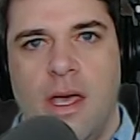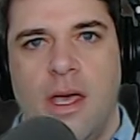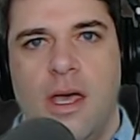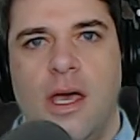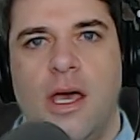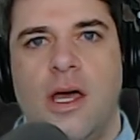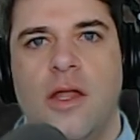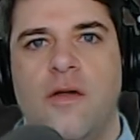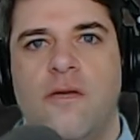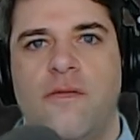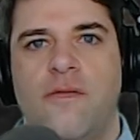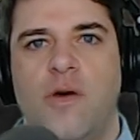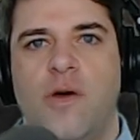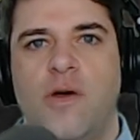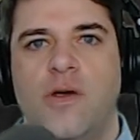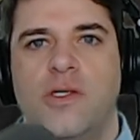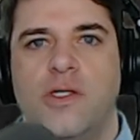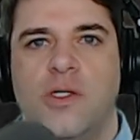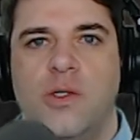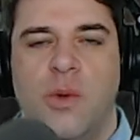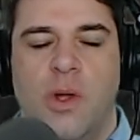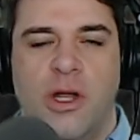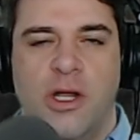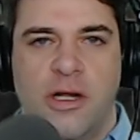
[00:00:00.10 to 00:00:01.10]
Hello
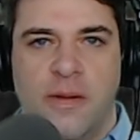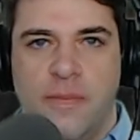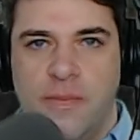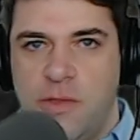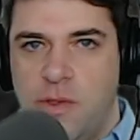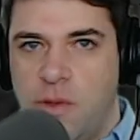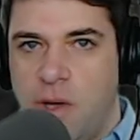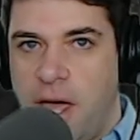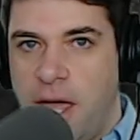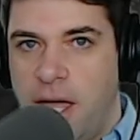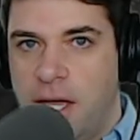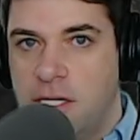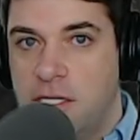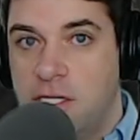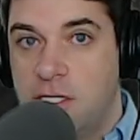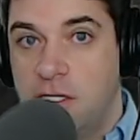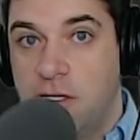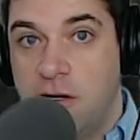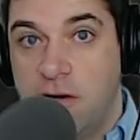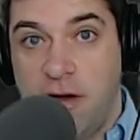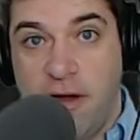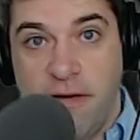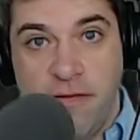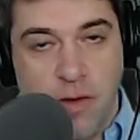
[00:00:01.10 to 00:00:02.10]
folks, welcome to Ants
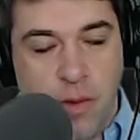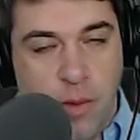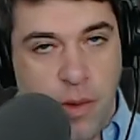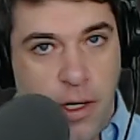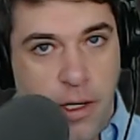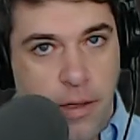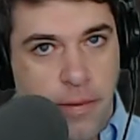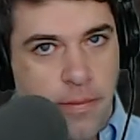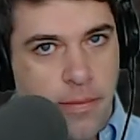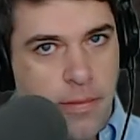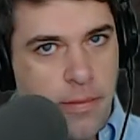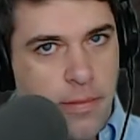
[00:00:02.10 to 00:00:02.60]
Are Everywhere.